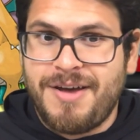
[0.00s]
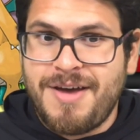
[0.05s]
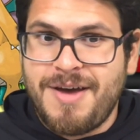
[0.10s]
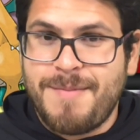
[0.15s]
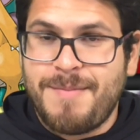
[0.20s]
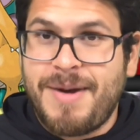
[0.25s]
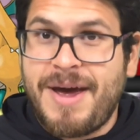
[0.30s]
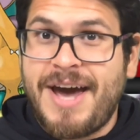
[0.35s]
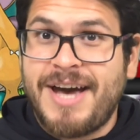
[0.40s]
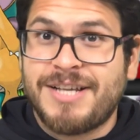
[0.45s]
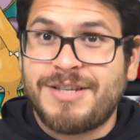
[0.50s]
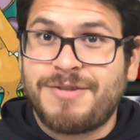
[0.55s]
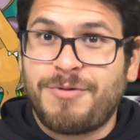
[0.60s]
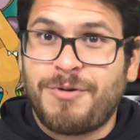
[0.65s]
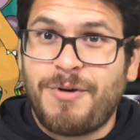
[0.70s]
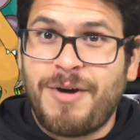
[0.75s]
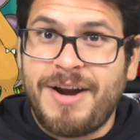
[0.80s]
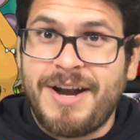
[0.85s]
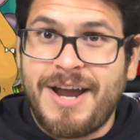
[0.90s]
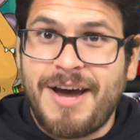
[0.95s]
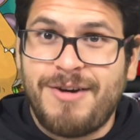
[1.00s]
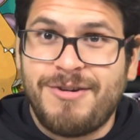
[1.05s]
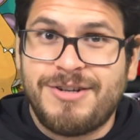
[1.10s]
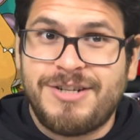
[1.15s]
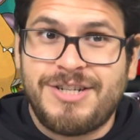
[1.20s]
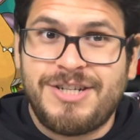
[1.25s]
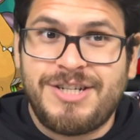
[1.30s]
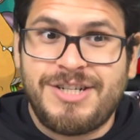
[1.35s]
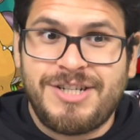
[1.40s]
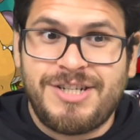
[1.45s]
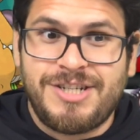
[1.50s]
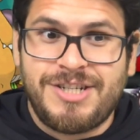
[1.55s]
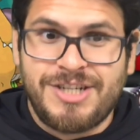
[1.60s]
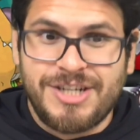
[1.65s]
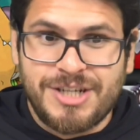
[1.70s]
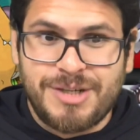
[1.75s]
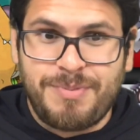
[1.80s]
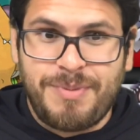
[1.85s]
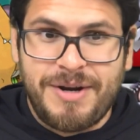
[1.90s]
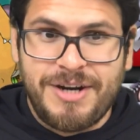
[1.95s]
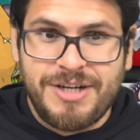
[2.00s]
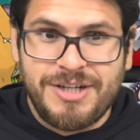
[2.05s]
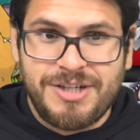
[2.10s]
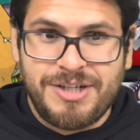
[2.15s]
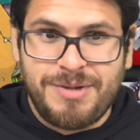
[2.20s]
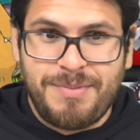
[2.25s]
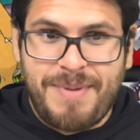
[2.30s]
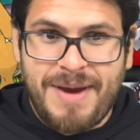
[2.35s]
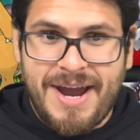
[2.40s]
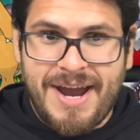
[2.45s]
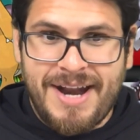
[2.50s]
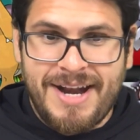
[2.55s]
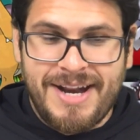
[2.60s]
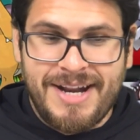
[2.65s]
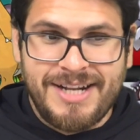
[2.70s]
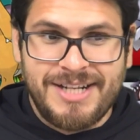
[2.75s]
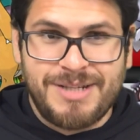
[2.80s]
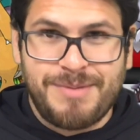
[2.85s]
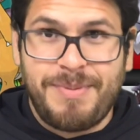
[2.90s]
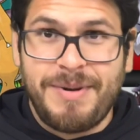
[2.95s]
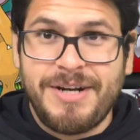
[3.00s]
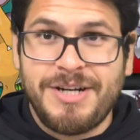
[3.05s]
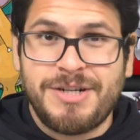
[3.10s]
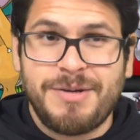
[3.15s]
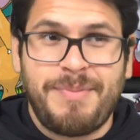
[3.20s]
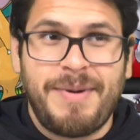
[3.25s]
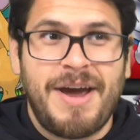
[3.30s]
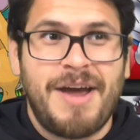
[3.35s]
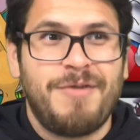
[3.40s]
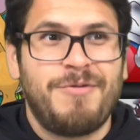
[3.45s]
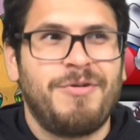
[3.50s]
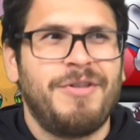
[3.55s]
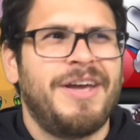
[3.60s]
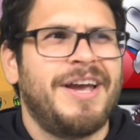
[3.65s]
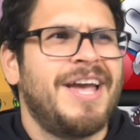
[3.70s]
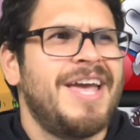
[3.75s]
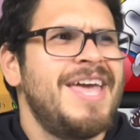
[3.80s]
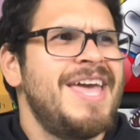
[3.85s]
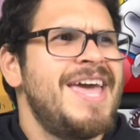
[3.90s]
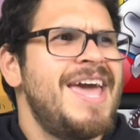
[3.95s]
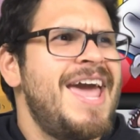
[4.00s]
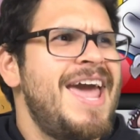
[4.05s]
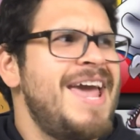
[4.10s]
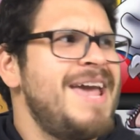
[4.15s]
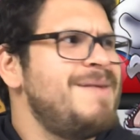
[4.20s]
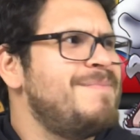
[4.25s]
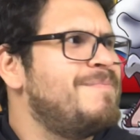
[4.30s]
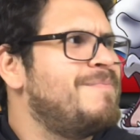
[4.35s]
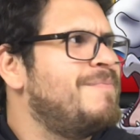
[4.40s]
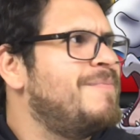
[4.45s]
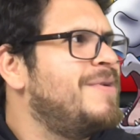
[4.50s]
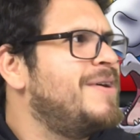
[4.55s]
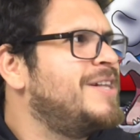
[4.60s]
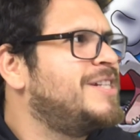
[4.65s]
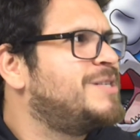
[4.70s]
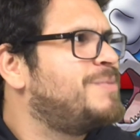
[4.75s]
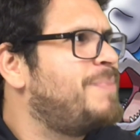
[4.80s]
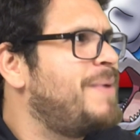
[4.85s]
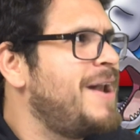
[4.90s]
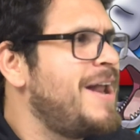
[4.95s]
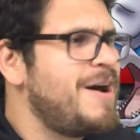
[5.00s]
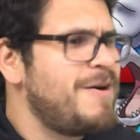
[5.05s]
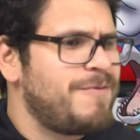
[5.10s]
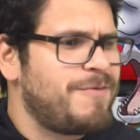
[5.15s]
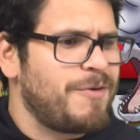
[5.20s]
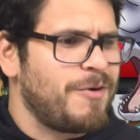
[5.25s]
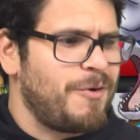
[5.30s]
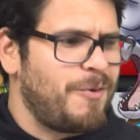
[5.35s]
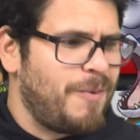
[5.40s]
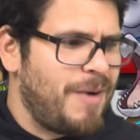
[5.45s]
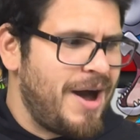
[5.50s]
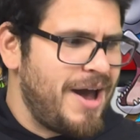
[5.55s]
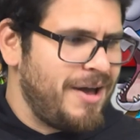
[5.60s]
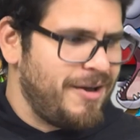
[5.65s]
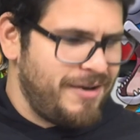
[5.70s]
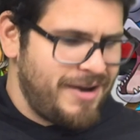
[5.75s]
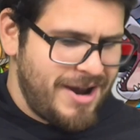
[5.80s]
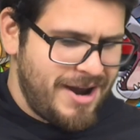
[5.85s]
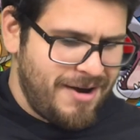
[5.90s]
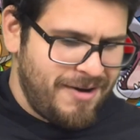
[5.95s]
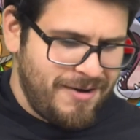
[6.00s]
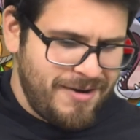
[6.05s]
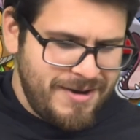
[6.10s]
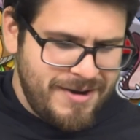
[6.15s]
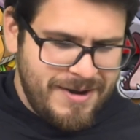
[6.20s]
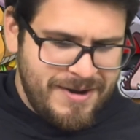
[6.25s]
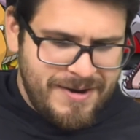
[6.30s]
but as for right now, it's just been in Japan, and it's been in Japan for like it's been out for a while now.